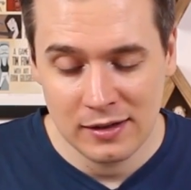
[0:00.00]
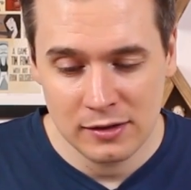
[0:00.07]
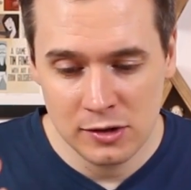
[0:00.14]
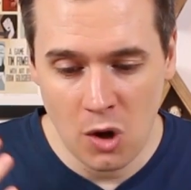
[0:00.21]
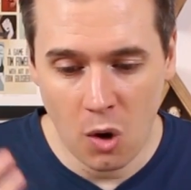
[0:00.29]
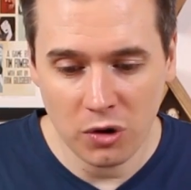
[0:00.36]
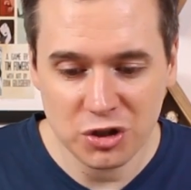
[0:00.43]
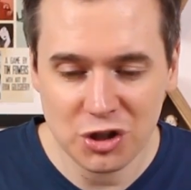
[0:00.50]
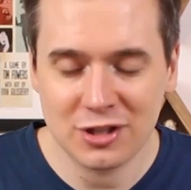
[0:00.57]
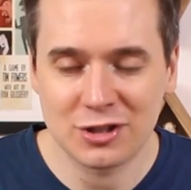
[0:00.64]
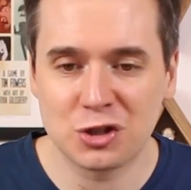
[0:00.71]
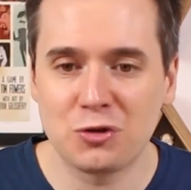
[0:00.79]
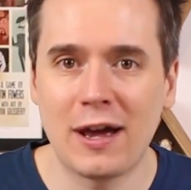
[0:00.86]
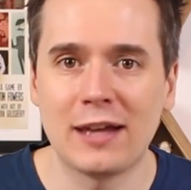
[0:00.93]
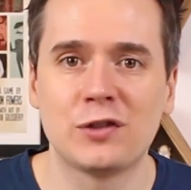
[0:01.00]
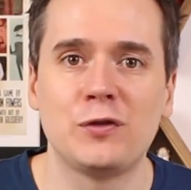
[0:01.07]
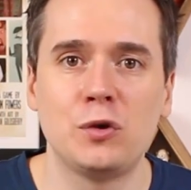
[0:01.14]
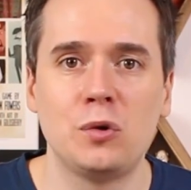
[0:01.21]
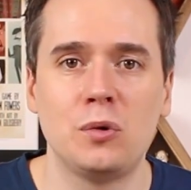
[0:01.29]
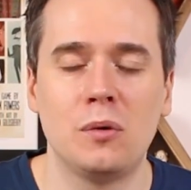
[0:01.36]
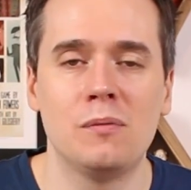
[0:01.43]
Not just
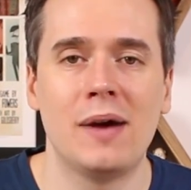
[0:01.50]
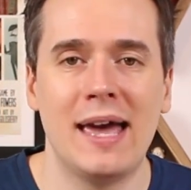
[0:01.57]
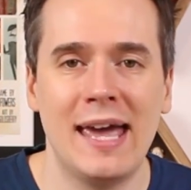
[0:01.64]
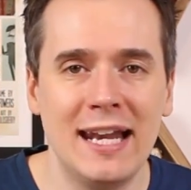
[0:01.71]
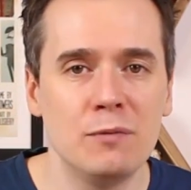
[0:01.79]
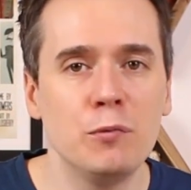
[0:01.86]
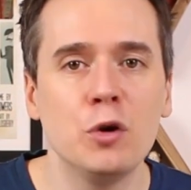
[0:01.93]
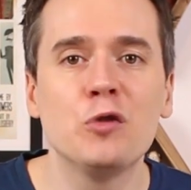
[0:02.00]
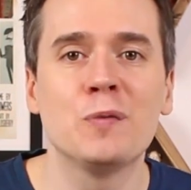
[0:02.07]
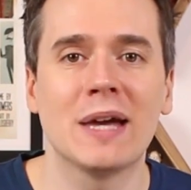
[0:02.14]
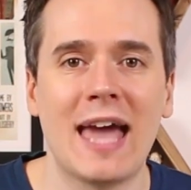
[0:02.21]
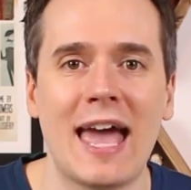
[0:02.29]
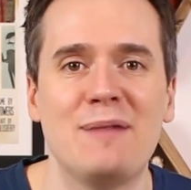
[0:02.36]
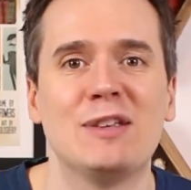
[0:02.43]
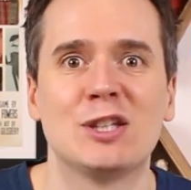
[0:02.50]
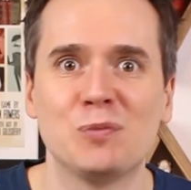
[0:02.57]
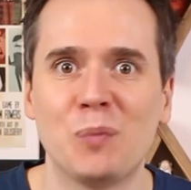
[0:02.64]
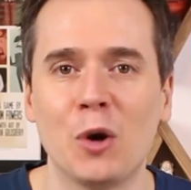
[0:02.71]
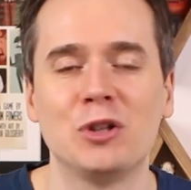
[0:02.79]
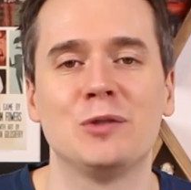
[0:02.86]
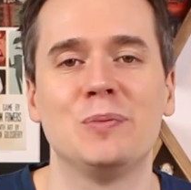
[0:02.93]
stressful. A hidden movement game is
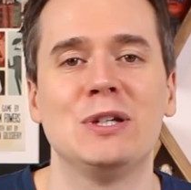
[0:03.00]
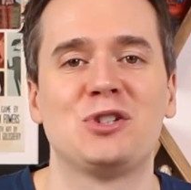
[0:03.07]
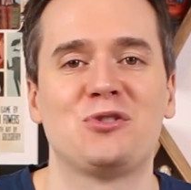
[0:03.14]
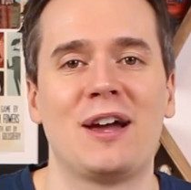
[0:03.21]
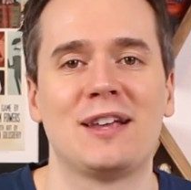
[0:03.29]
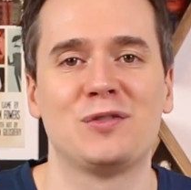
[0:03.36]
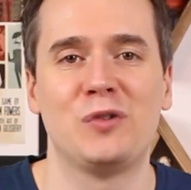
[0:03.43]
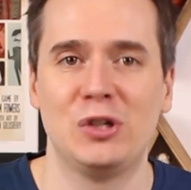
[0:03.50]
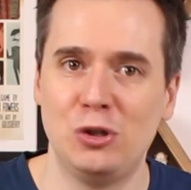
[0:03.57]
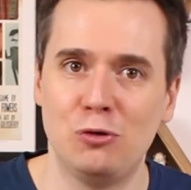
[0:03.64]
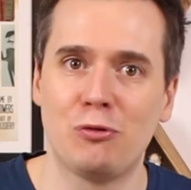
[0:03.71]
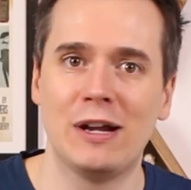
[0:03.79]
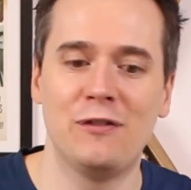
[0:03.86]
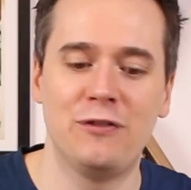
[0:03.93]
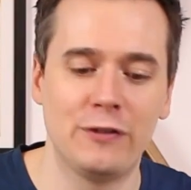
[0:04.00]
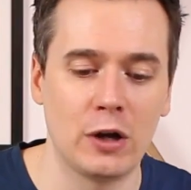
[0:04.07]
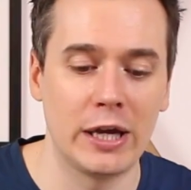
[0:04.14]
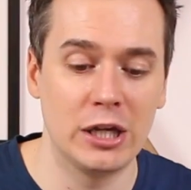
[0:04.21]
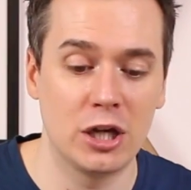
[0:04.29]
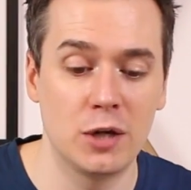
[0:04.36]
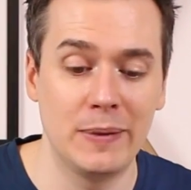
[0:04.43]
supposed to be stressful and you really feel
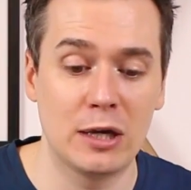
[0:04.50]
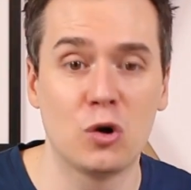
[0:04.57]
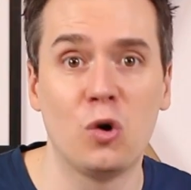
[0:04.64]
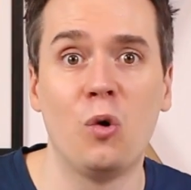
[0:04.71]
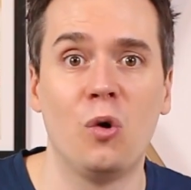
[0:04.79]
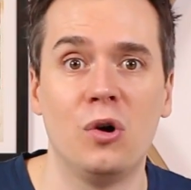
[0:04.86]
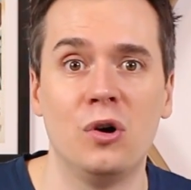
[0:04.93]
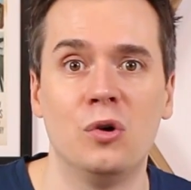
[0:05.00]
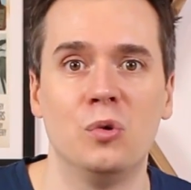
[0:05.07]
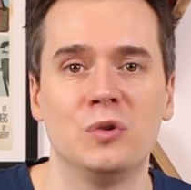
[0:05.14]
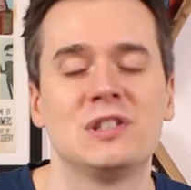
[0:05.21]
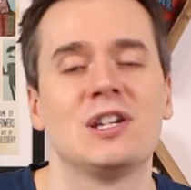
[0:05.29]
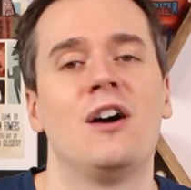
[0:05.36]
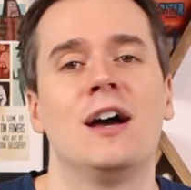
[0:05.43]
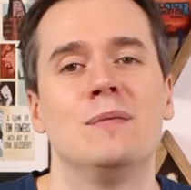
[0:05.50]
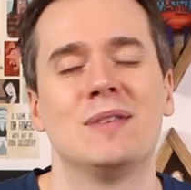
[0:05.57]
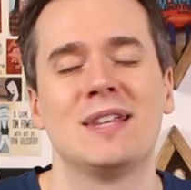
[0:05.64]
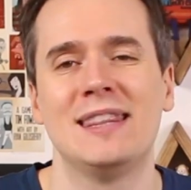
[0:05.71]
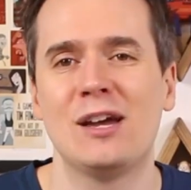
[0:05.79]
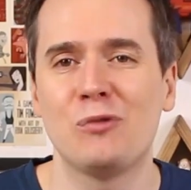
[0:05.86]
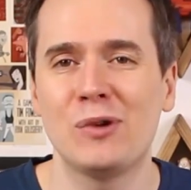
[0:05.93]
like you're going to be caught at all times.
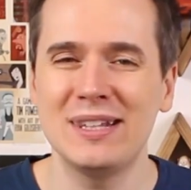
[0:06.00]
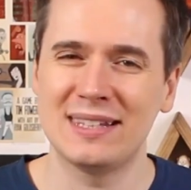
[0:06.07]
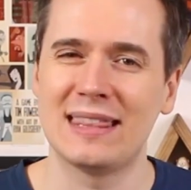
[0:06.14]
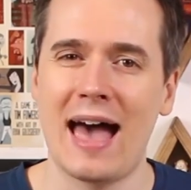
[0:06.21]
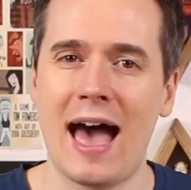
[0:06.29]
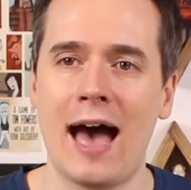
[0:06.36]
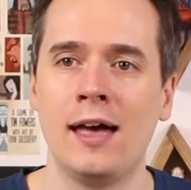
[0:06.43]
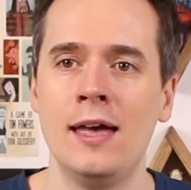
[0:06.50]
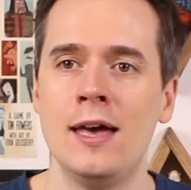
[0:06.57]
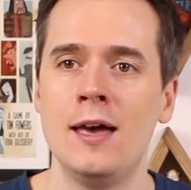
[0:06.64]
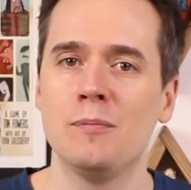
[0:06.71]
And there is that.